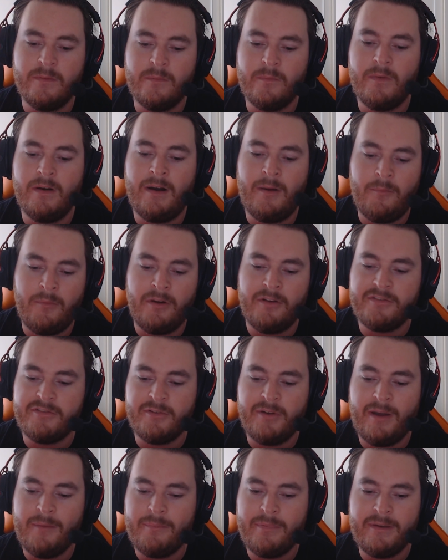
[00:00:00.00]
I'm also
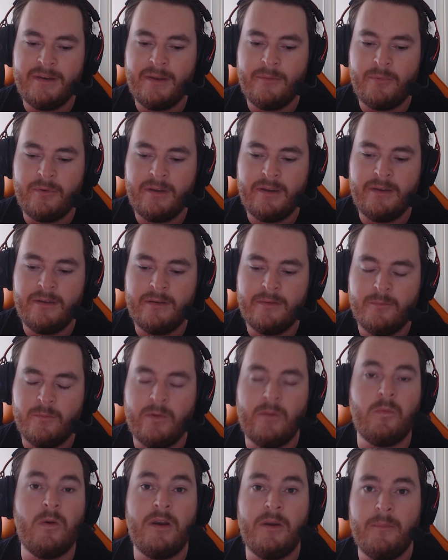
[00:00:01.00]
happy that we, we
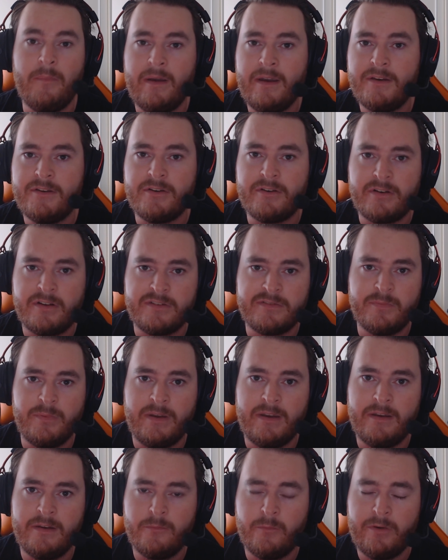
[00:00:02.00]
won a major because
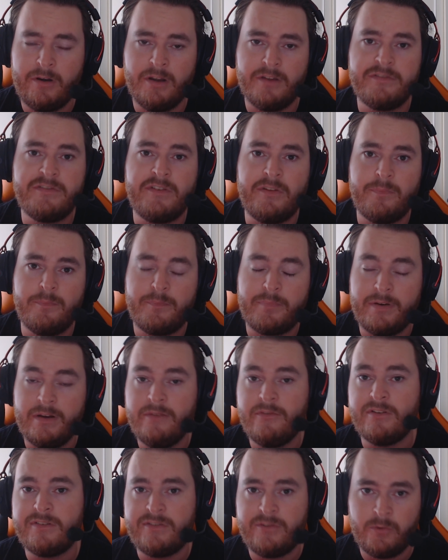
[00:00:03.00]
we, we lost the
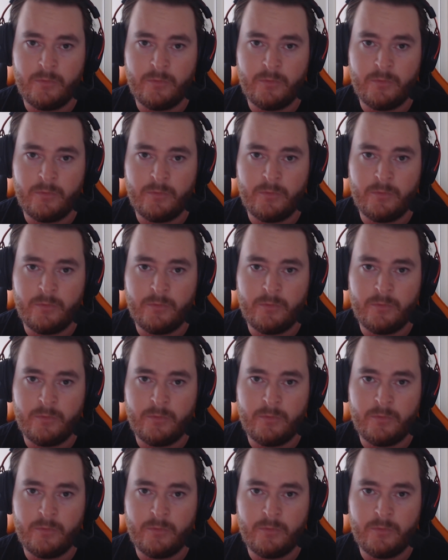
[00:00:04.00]
previous two